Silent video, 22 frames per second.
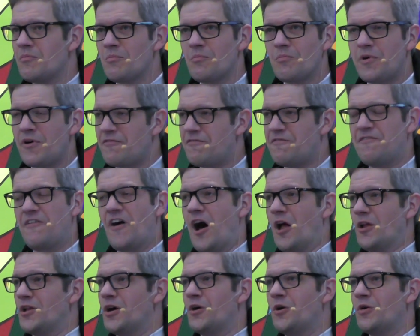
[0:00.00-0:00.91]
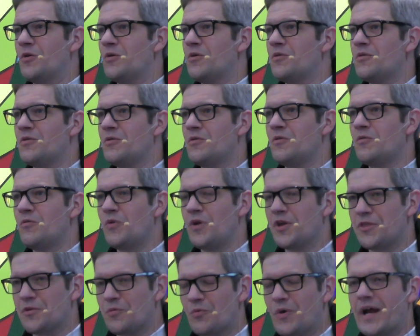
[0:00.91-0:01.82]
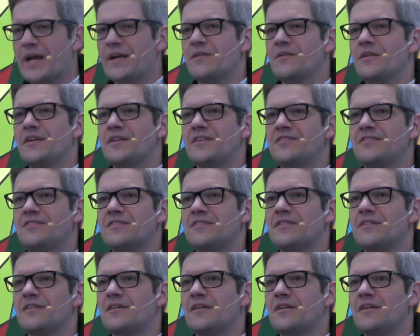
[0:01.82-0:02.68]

but follow with reckless